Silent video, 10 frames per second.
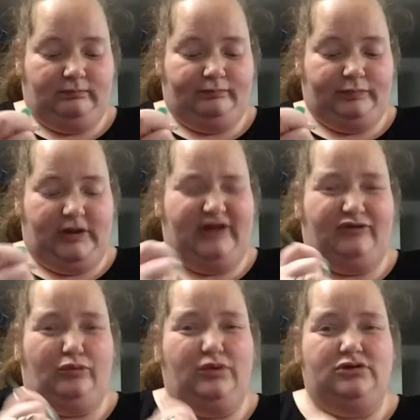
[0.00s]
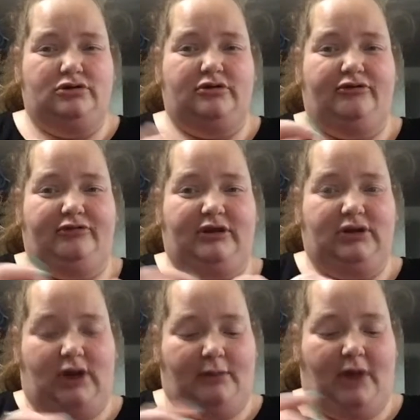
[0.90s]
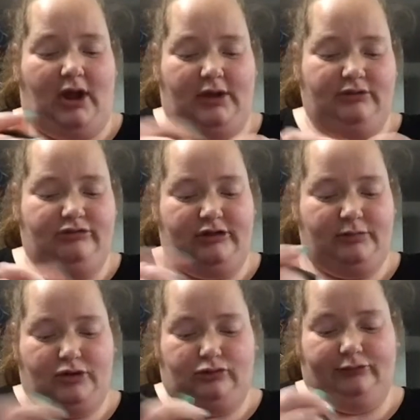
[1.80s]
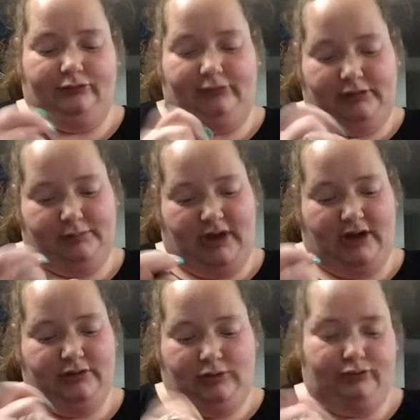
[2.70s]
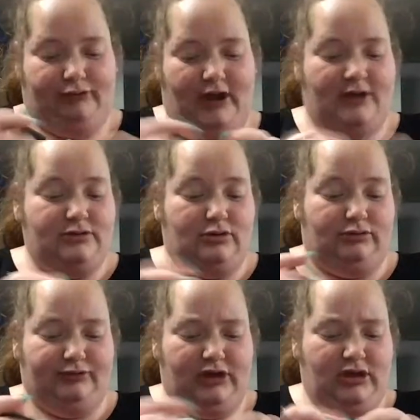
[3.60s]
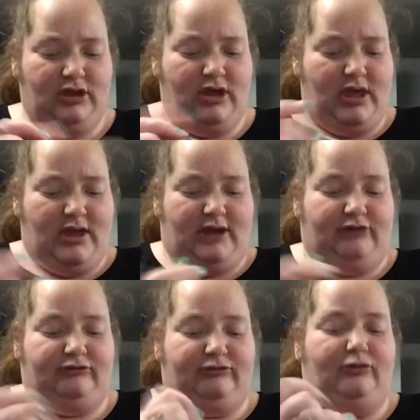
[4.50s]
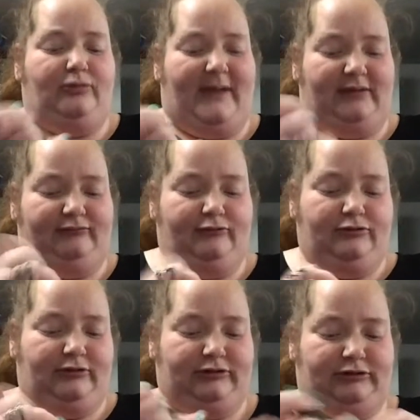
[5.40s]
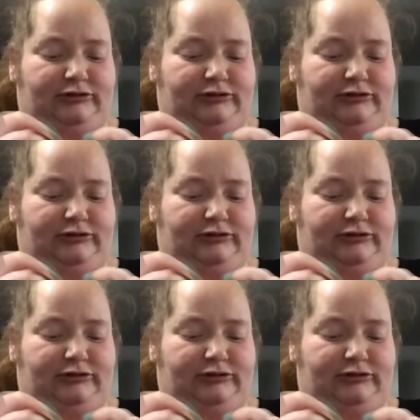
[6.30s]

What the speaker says: And it's weird because then I'm hot and then I'm cold and then I'm hot and cold, hot and cold. And it just goes back and forth like that.